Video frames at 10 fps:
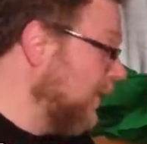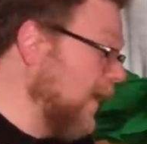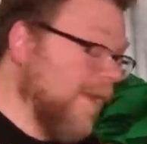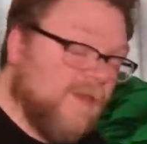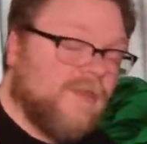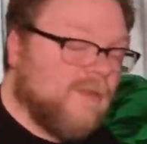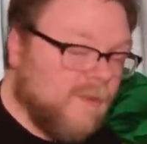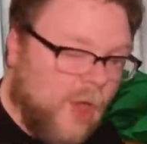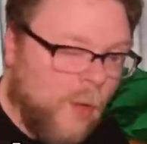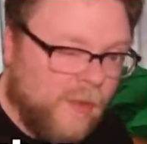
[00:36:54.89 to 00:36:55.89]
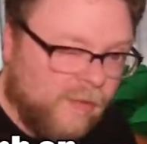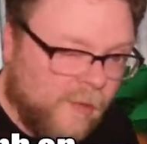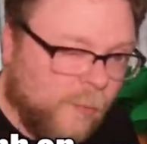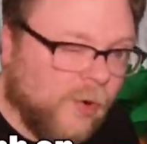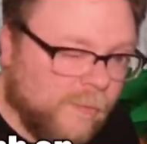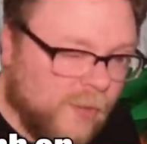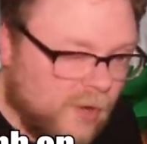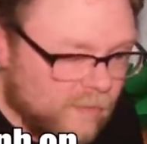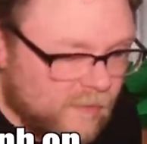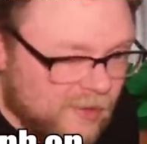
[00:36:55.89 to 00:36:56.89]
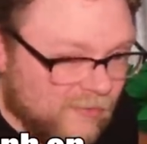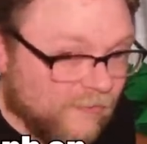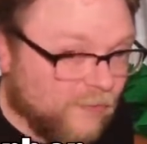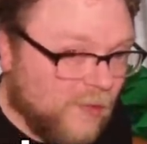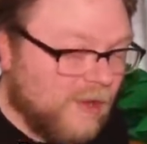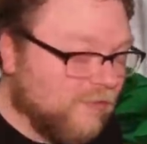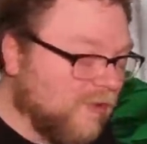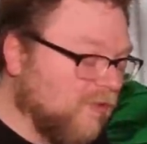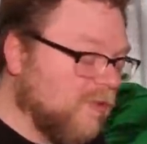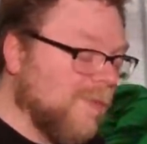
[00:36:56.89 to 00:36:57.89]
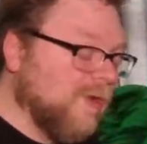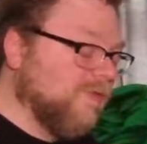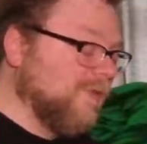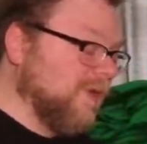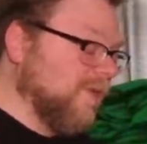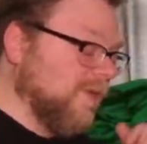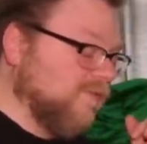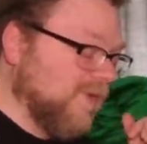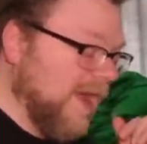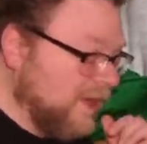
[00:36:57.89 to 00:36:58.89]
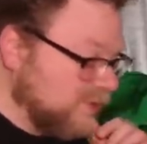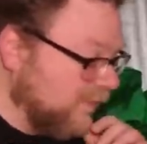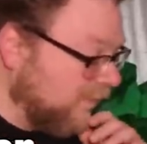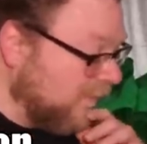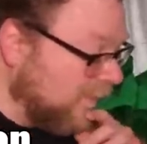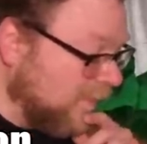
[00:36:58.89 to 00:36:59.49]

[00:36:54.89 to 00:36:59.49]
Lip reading: And that's always the important part of the videos. It's what I stress the most in these reactions.